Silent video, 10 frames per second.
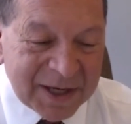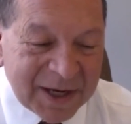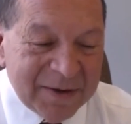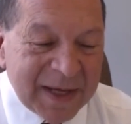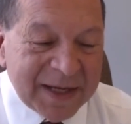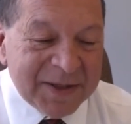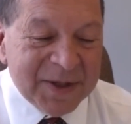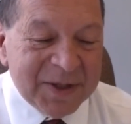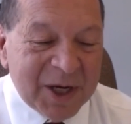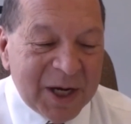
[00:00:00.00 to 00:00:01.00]
That's
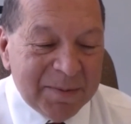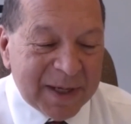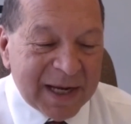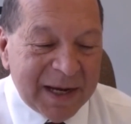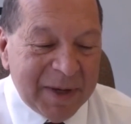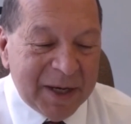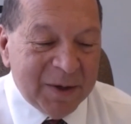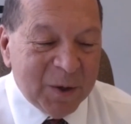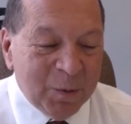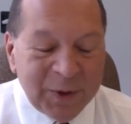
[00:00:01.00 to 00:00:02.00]
the time to come in
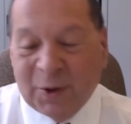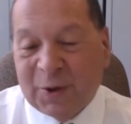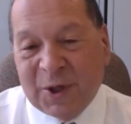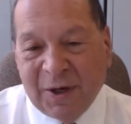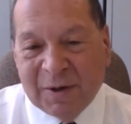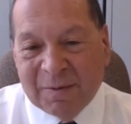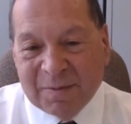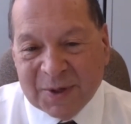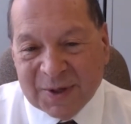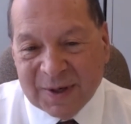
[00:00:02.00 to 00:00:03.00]
with your
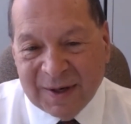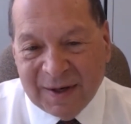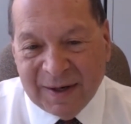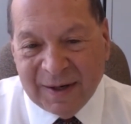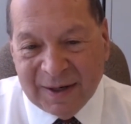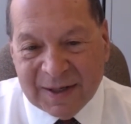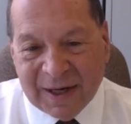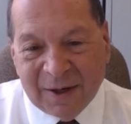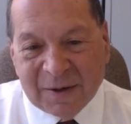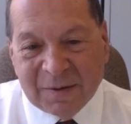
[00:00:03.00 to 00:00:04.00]
terms and say,
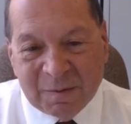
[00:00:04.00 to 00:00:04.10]
look,